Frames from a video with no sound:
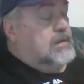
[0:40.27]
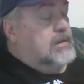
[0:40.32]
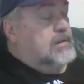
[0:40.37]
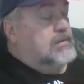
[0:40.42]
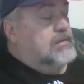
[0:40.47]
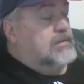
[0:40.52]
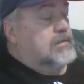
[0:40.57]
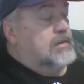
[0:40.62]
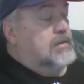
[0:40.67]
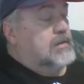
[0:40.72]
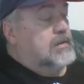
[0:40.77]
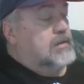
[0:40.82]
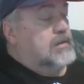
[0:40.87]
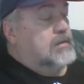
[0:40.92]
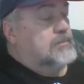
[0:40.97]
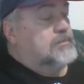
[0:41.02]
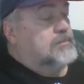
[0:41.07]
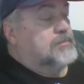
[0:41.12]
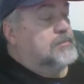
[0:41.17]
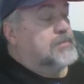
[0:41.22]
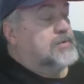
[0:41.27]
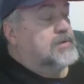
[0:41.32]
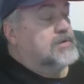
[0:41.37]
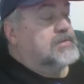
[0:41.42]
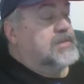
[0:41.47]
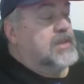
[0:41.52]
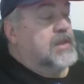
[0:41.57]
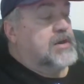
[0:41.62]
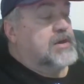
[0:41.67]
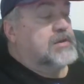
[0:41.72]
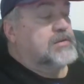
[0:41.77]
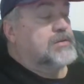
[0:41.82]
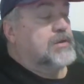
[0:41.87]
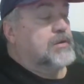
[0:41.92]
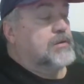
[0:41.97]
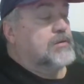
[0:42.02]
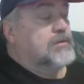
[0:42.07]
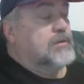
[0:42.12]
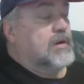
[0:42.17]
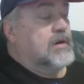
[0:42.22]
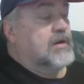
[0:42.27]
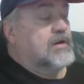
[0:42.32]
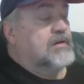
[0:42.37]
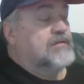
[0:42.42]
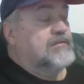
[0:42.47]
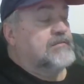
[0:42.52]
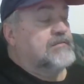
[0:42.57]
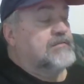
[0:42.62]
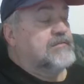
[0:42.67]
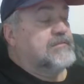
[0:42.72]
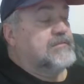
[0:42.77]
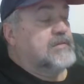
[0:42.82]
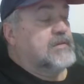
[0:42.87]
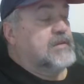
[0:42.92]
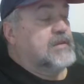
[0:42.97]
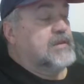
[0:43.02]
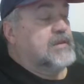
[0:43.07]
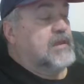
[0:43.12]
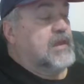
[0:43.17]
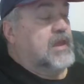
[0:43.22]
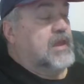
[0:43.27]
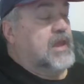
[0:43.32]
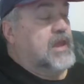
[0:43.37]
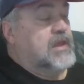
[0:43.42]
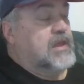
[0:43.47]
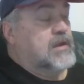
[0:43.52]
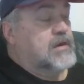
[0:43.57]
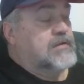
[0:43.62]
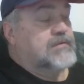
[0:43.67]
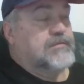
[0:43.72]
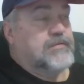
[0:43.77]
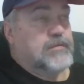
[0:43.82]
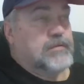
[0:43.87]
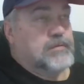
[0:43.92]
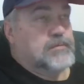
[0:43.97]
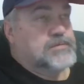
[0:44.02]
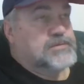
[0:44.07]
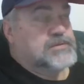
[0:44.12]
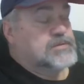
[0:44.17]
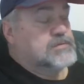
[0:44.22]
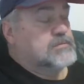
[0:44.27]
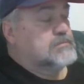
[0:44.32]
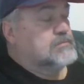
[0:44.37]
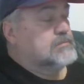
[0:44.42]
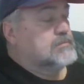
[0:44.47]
The preterito of AR verbs,